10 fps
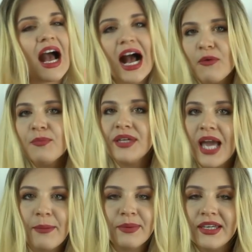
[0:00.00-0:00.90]
I will be
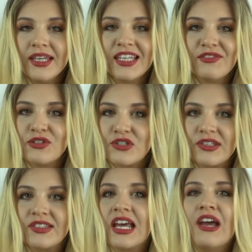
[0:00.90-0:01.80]
happy if you
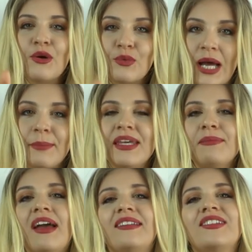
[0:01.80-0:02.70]
just write
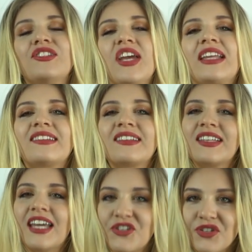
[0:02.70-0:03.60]
me a message and
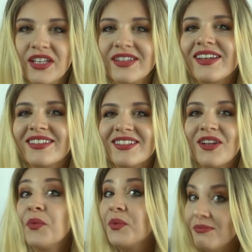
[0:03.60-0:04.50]
schedule a
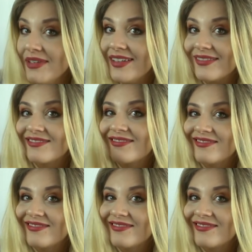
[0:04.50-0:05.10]
lesson with me.